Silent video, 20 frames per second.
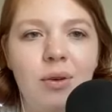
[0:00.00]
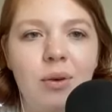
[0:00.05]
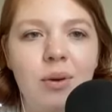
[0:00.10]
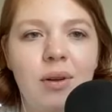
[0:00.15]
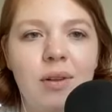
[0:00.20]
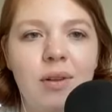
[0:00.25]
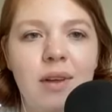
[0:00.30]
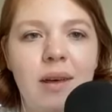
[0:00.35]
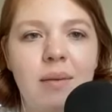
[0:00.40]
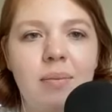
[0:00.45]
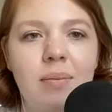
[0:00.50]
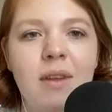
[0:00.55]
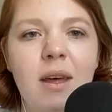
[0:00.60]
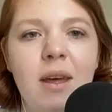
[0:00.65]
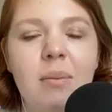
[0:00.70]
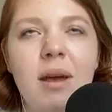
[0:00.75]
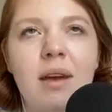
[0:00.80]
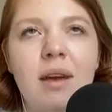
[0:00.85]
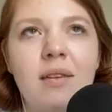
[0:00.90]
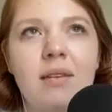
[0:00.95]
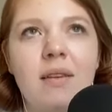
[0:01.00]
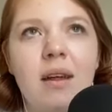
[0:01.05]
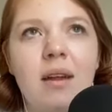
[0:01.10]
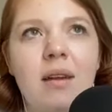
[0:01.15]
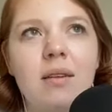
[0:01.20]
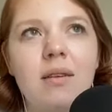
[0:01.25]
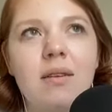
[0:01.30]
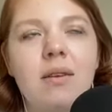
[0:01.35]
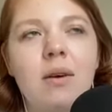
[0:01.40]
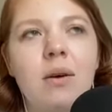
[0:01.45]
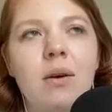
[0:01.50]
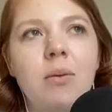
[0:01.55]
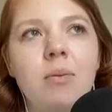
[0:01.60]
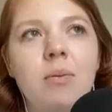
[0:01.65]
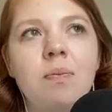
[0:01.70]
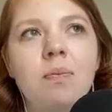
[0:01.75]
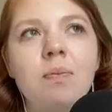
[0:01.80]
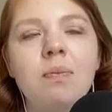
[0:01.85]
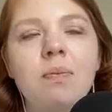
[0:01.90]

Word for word: totally. That makes sense. So